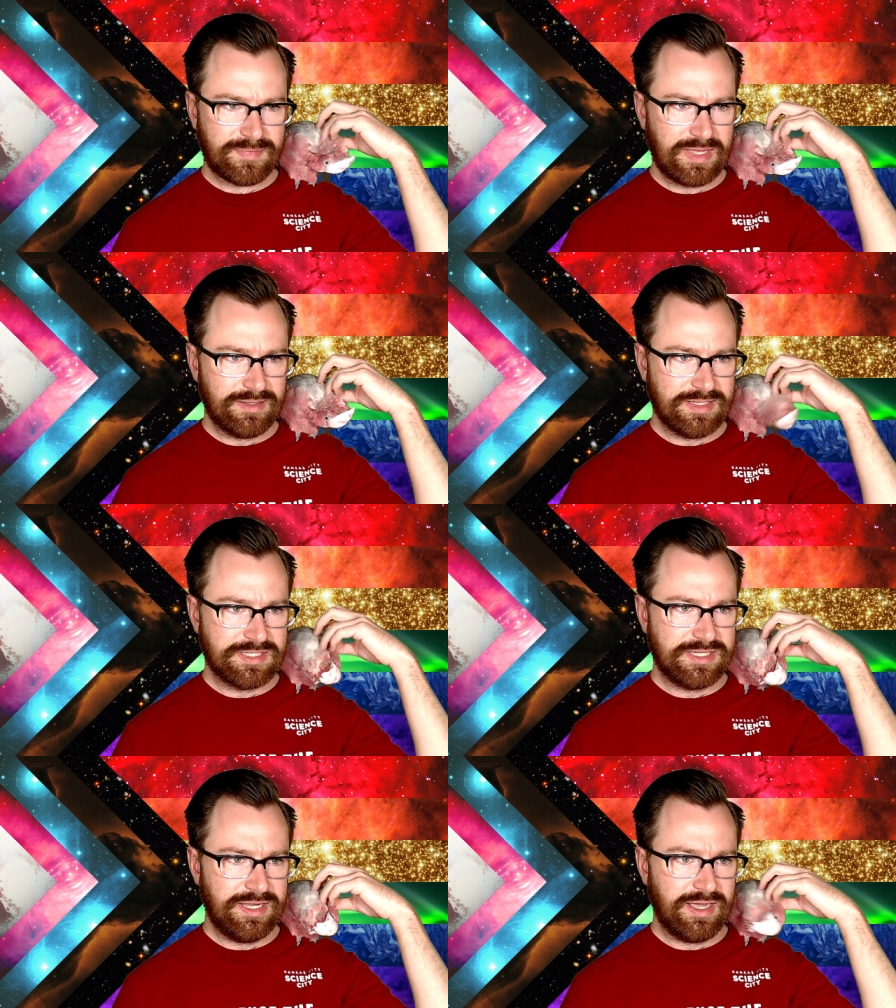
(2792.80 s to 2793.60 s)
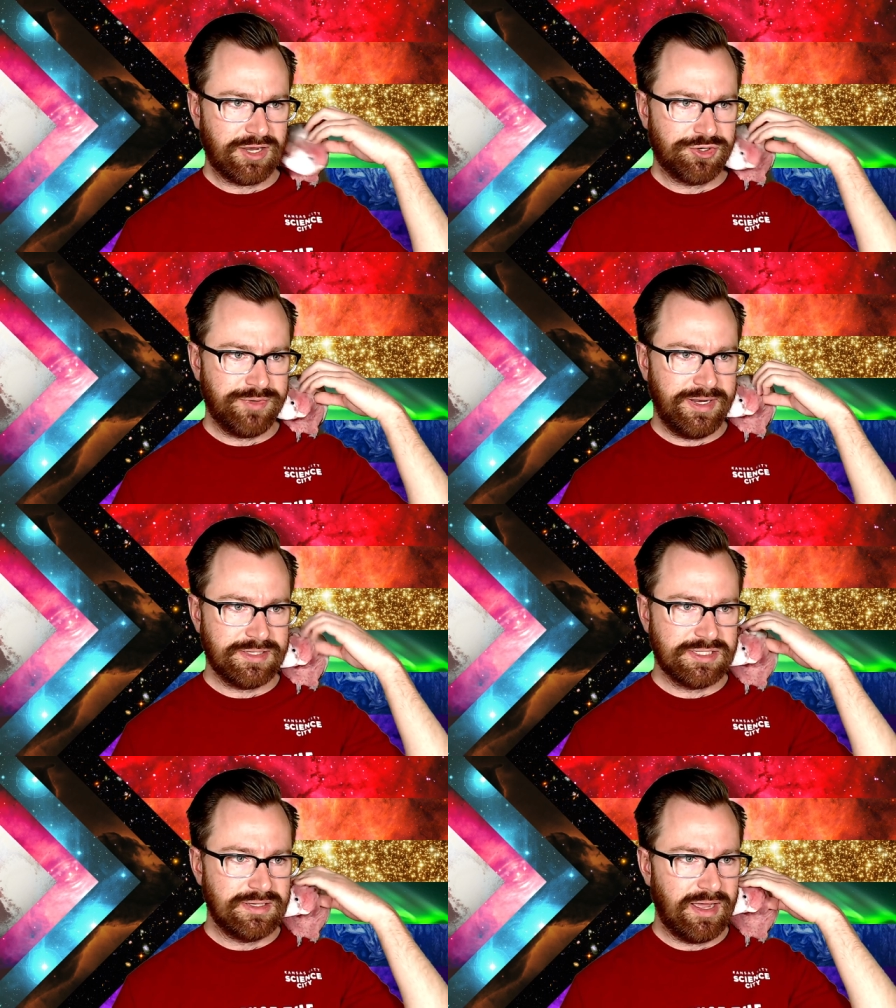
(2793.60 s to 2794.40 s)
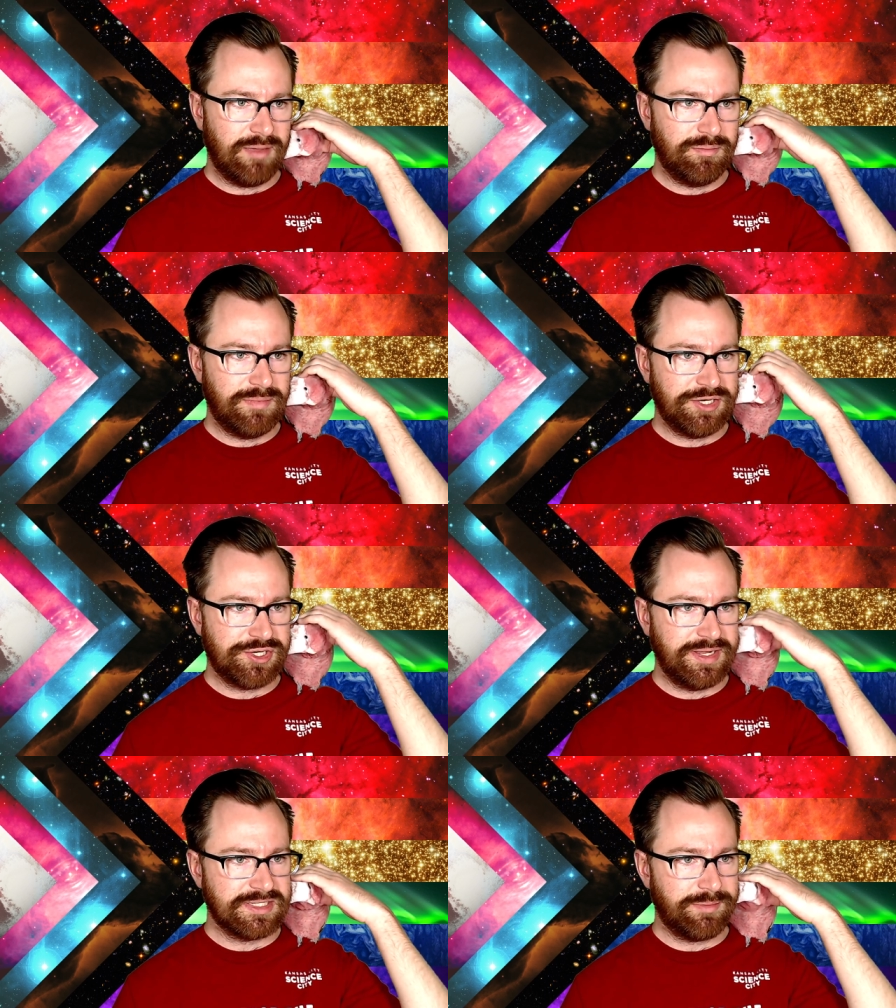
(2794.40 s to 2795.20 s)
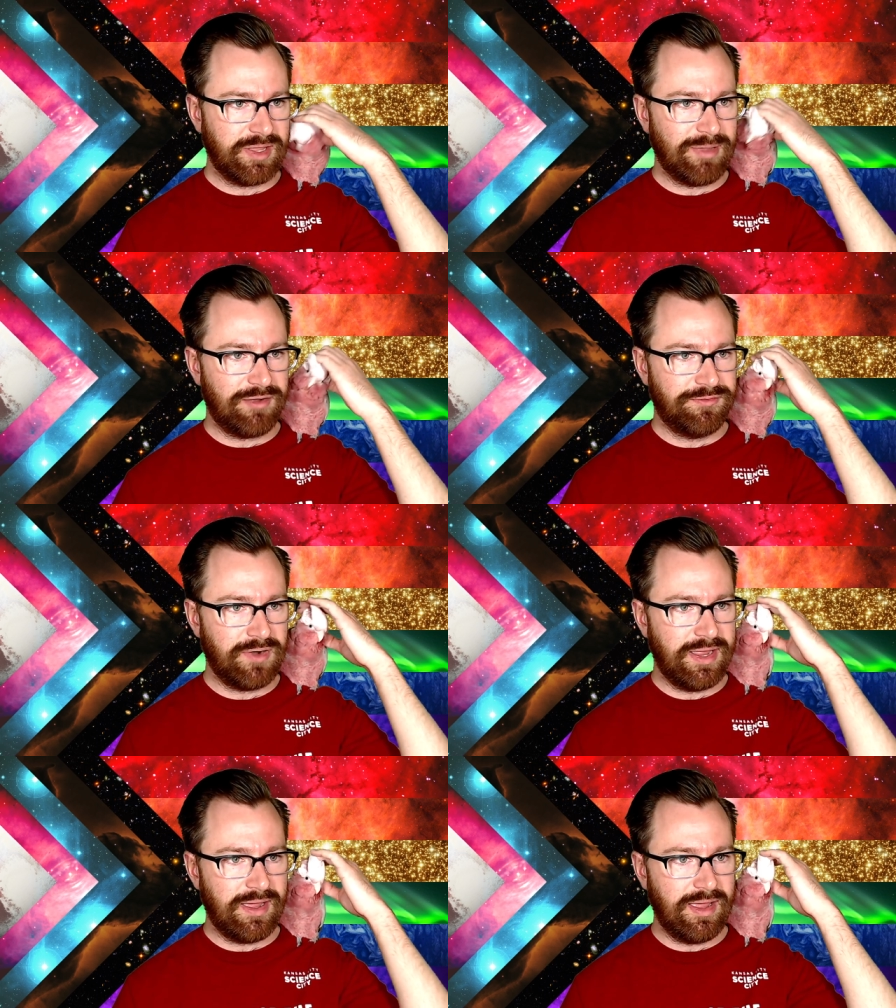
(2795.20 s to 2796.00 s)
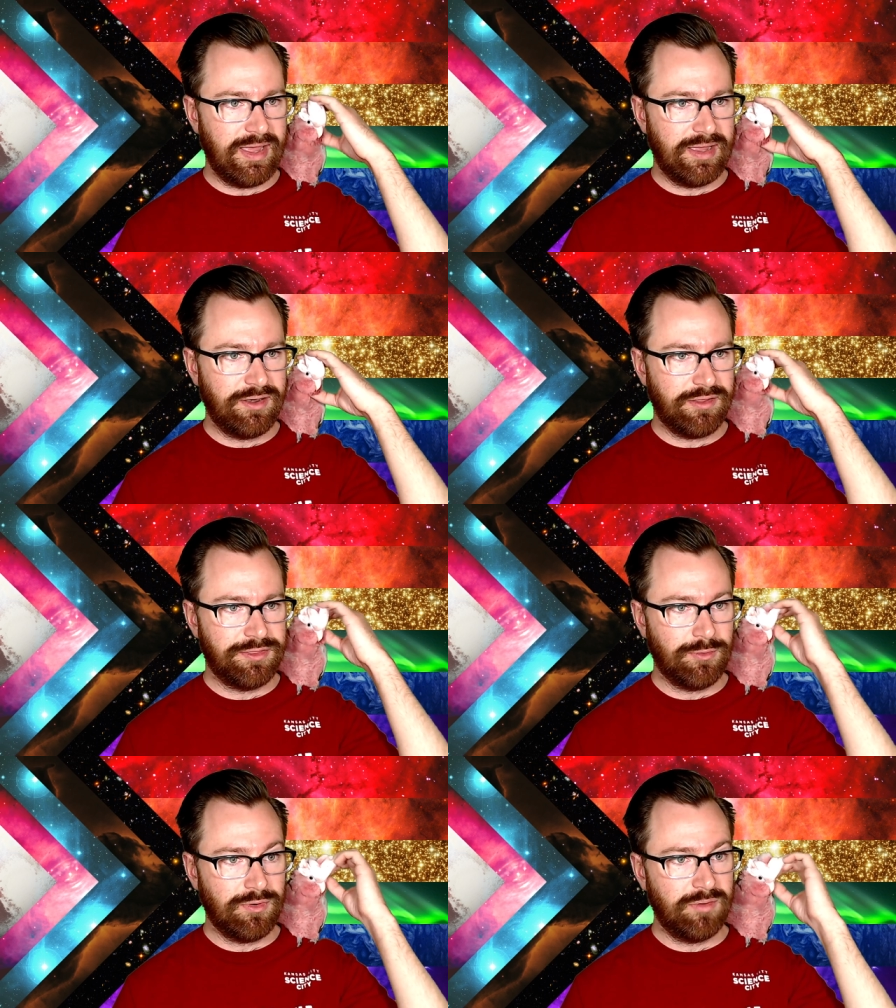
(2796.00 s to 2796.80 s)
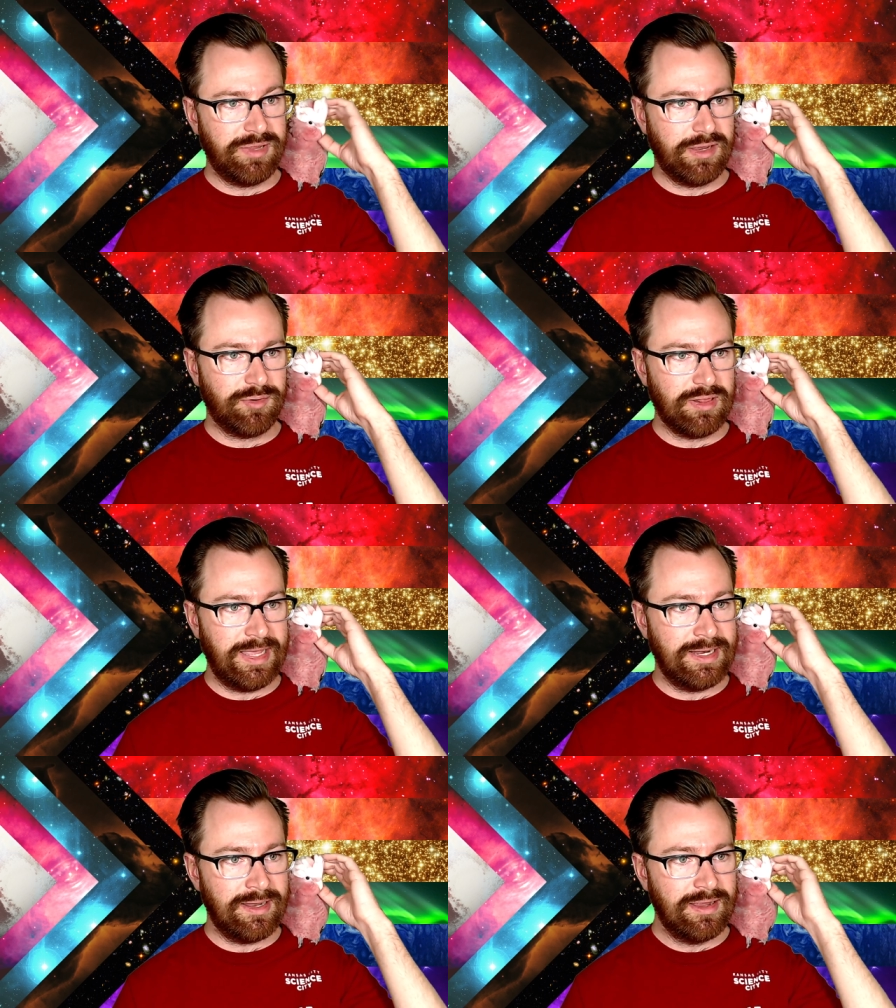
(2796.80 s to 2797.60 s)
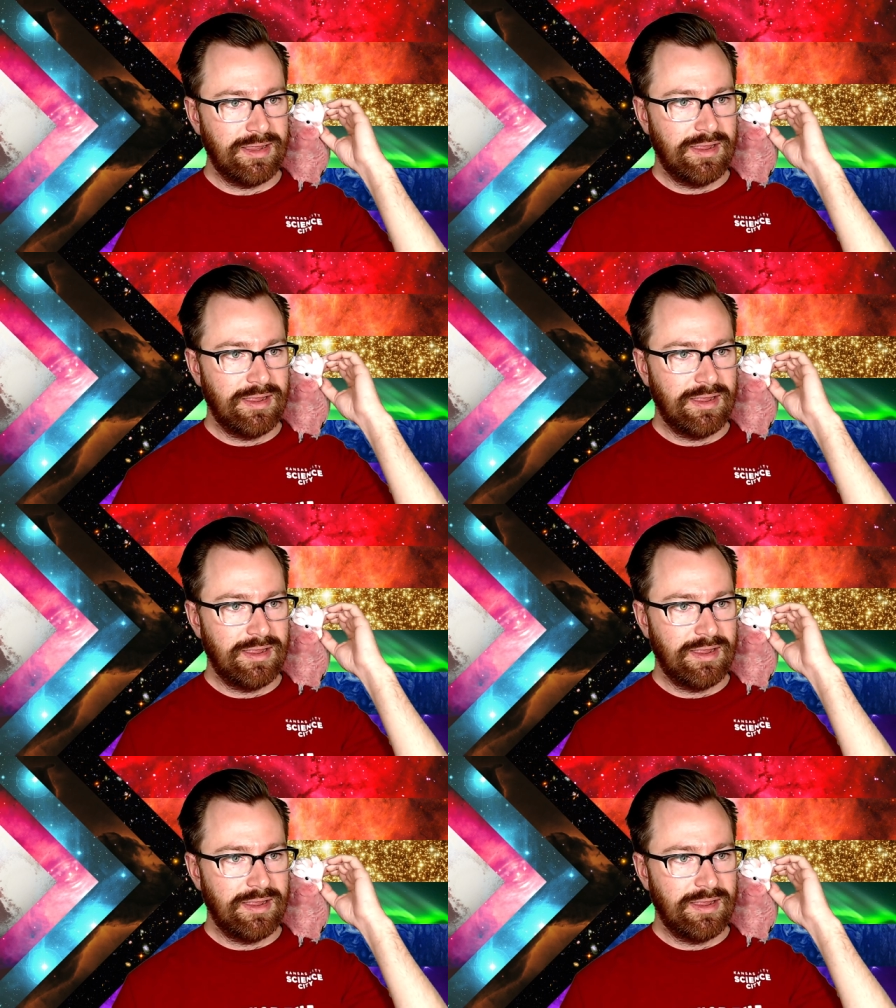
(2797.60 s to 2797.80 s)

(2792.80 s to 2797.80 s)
let's see. Katrina's mentioning something about Freya and Thor being related,